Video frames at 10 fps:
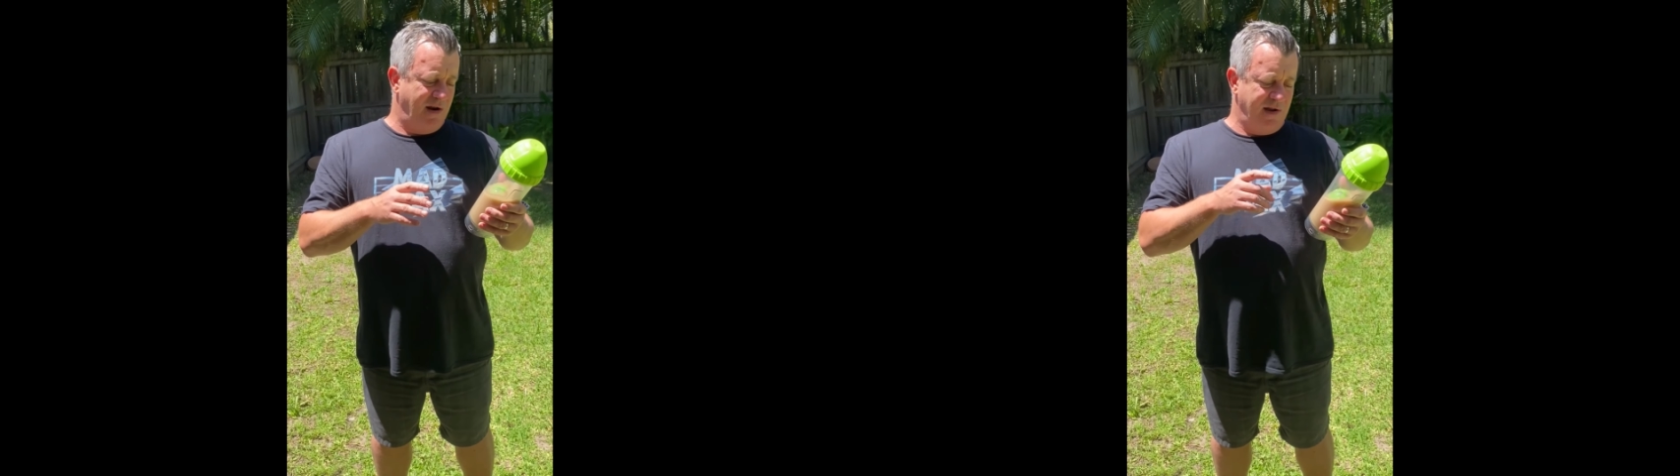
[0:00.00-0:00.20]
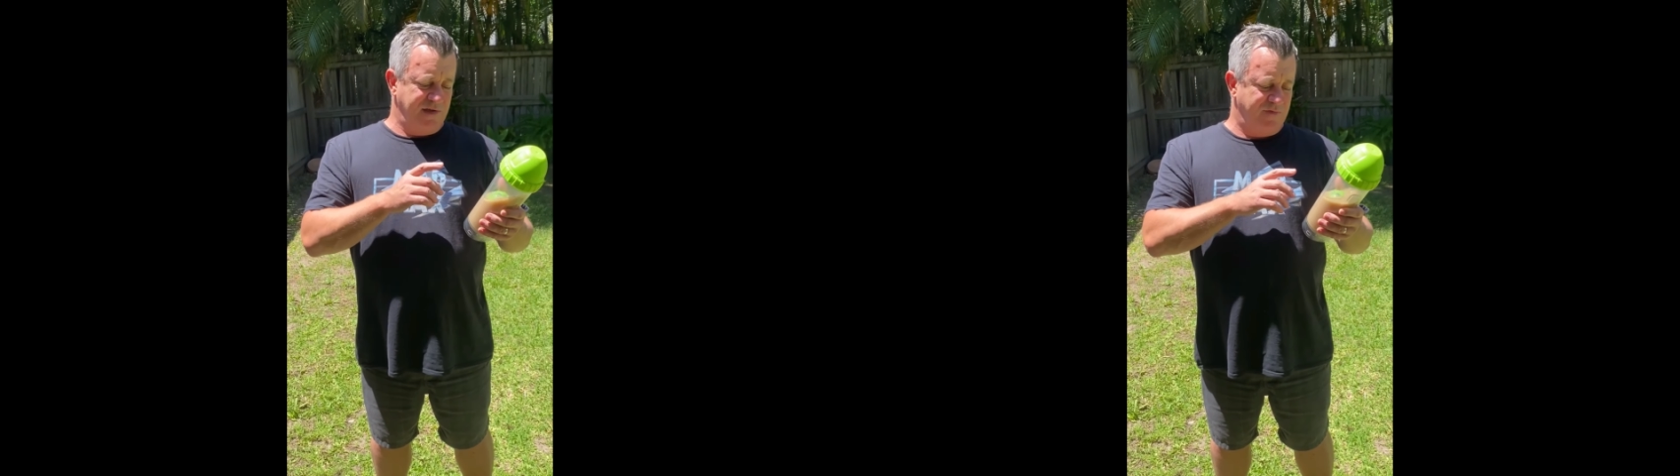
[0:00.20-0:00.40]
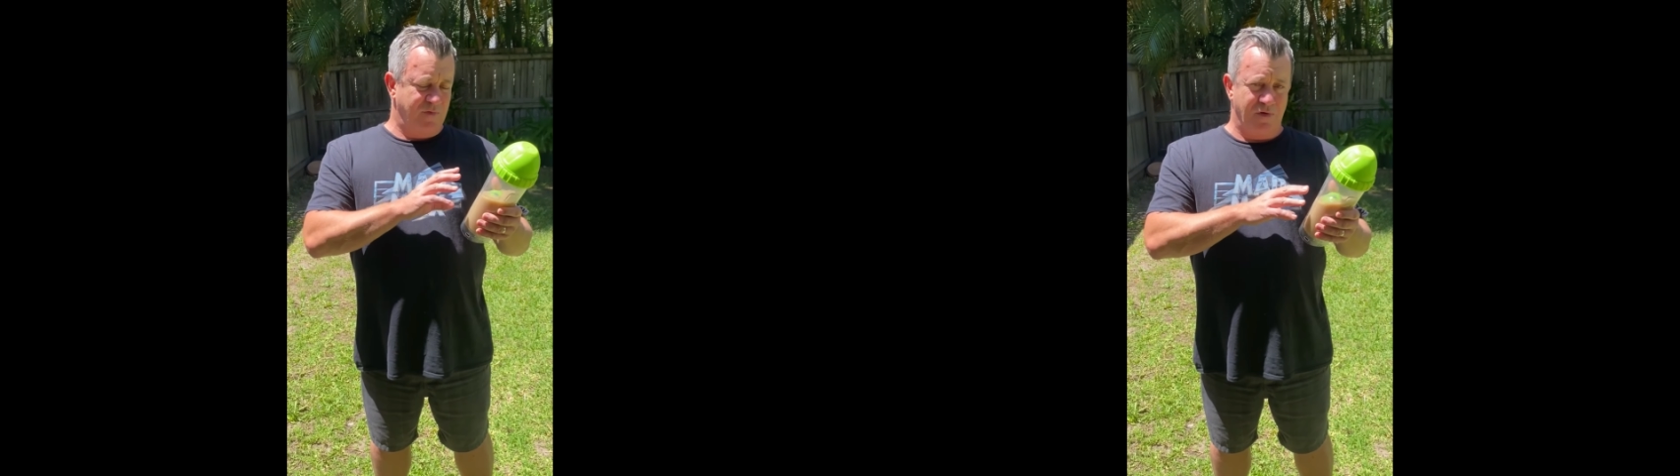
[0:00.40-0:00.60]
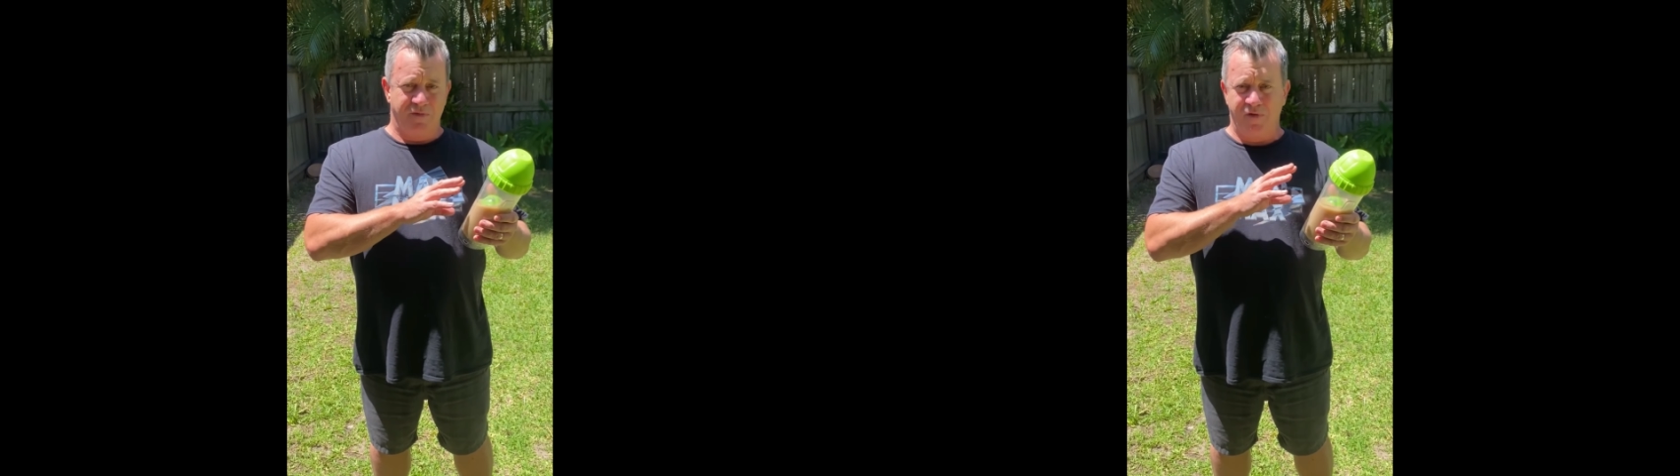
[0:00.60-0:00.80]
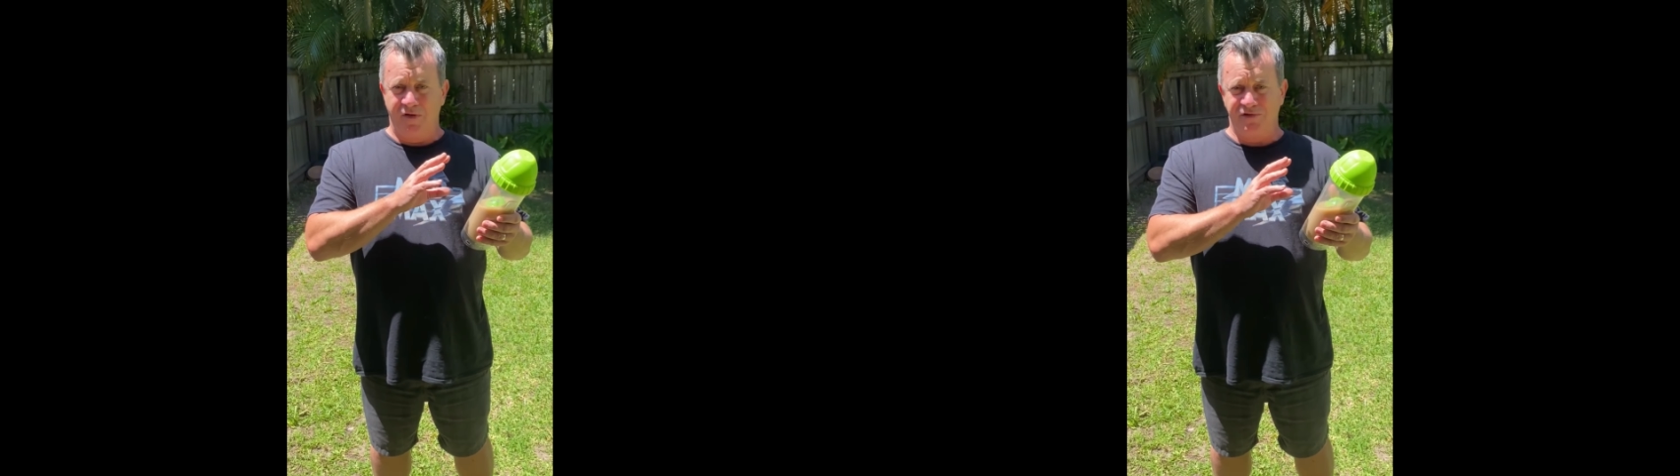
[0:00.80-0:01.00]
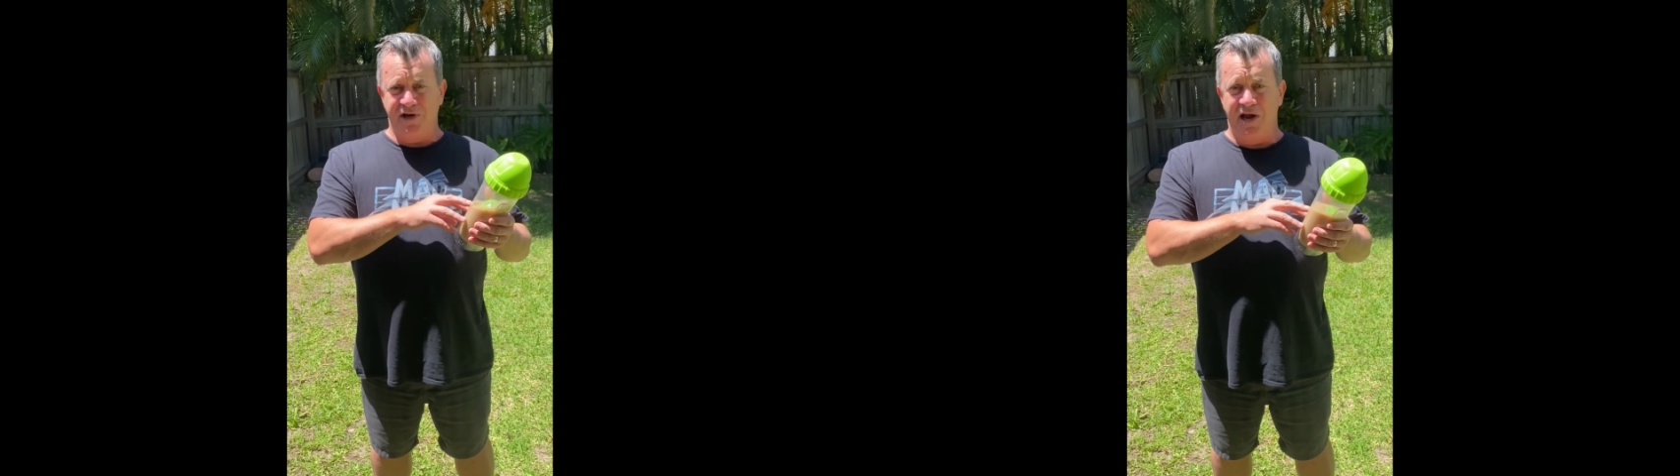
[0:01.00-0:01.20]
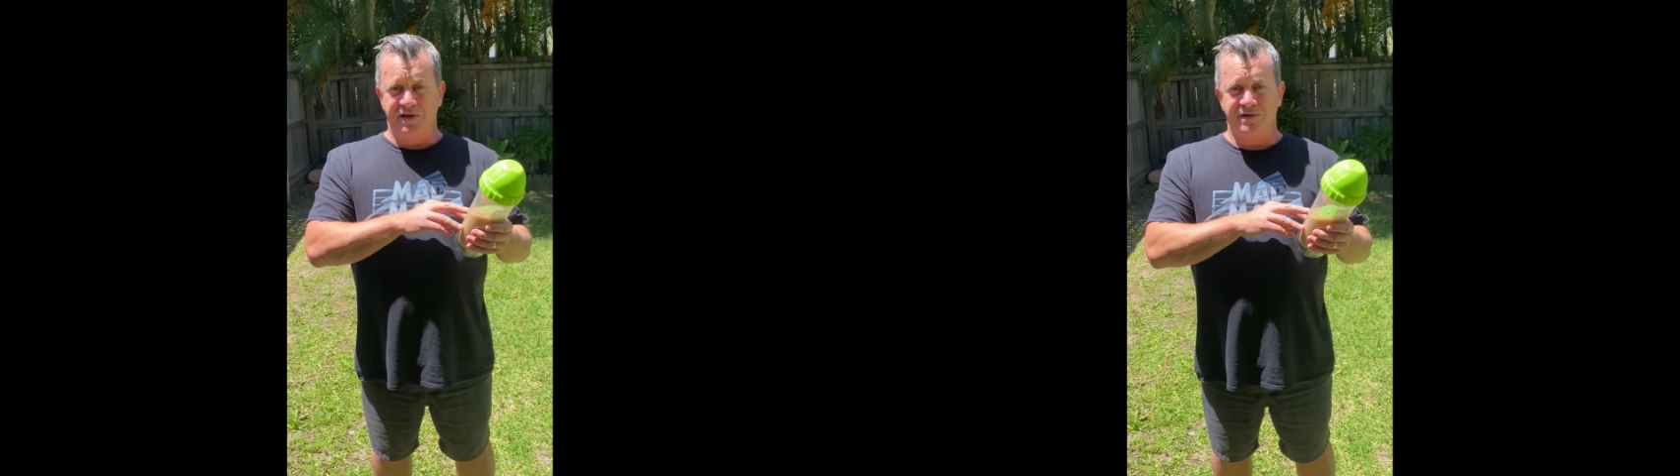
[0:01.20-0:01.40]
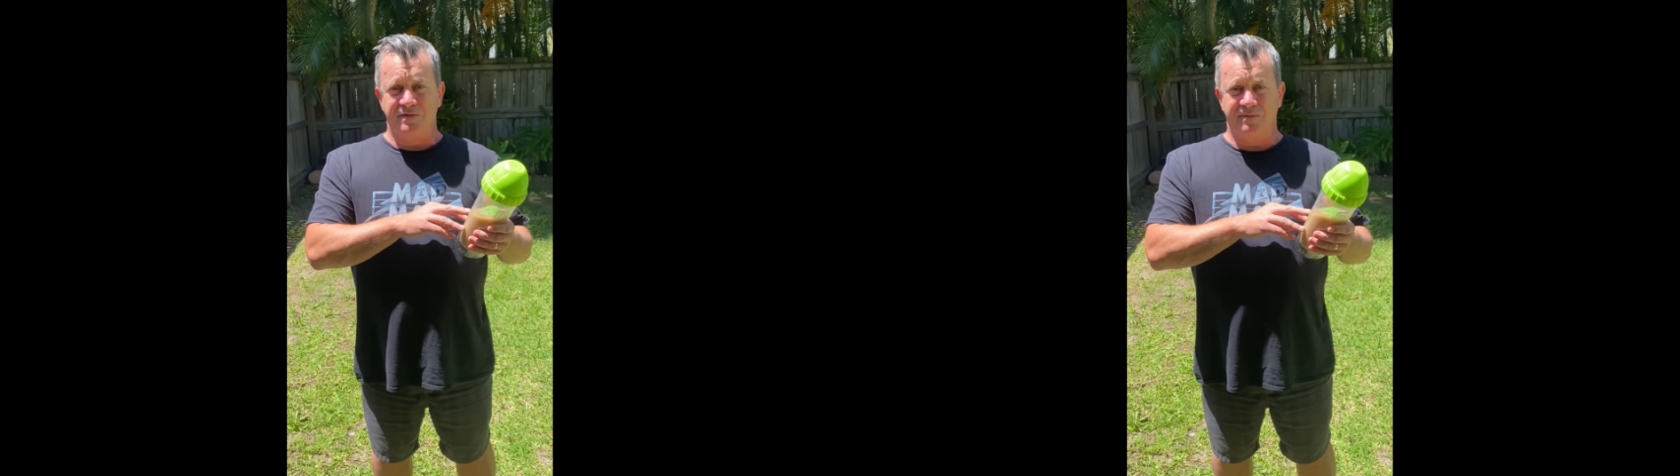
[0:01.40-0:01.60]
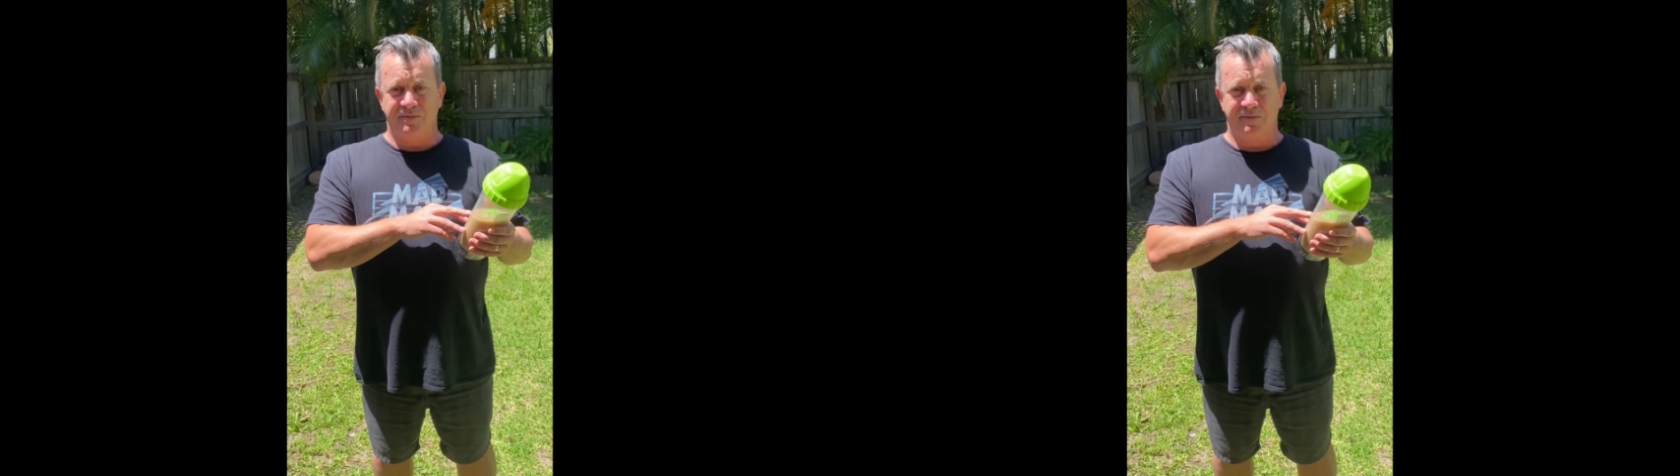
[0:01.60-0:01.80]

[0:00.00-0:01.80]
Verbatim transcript: at least four or five shakes.